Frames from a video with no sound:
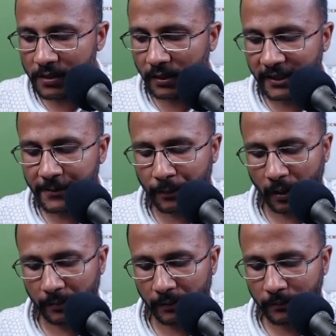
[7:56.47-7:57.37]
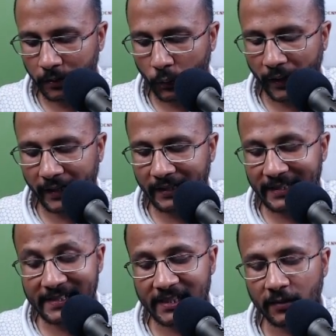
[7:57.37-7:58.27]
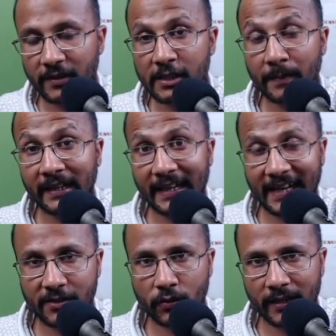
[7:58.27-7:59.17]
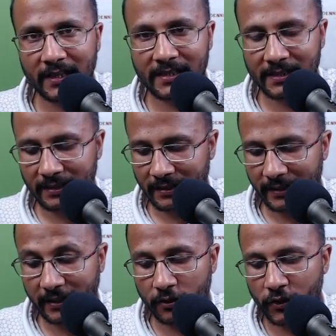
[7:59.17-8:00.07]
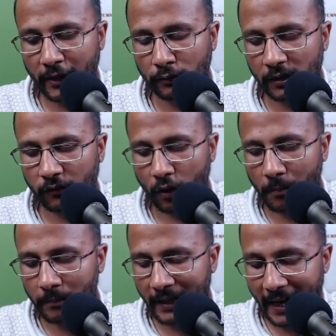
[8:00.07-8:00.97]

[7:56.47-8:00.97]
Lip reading: on this problem wherein instead of displaying asterisks in a triangular form, I am